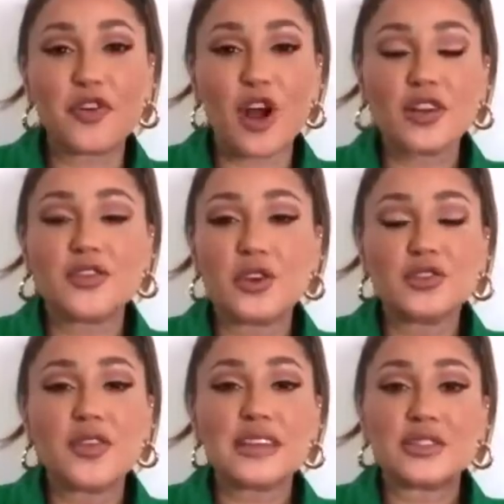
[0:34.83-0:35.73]
for all, those
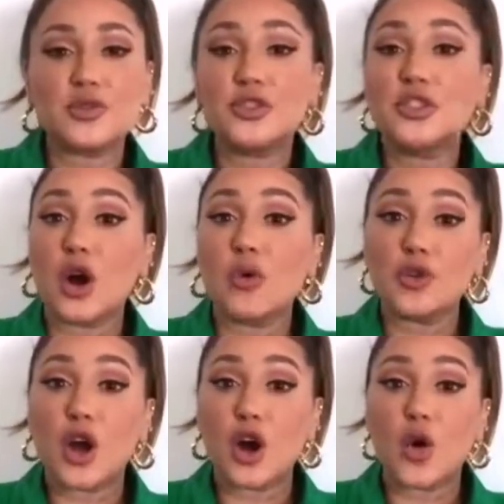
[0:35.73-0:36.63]
of us who don't
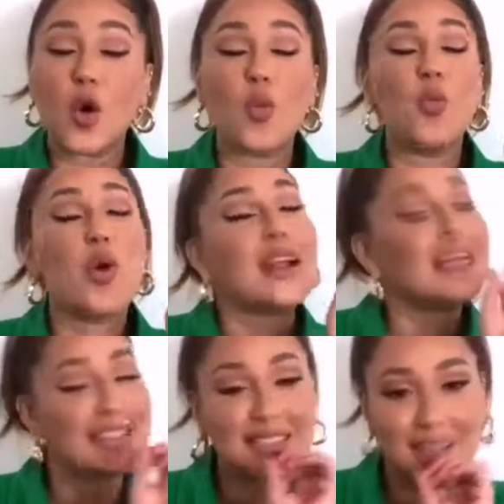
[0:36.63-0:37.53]
know, what
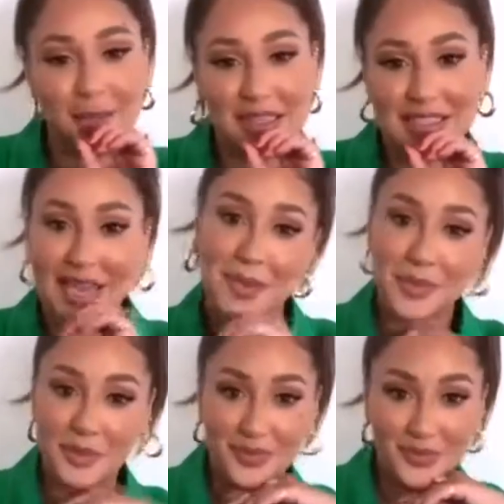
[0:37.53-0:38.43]
is tummy tape?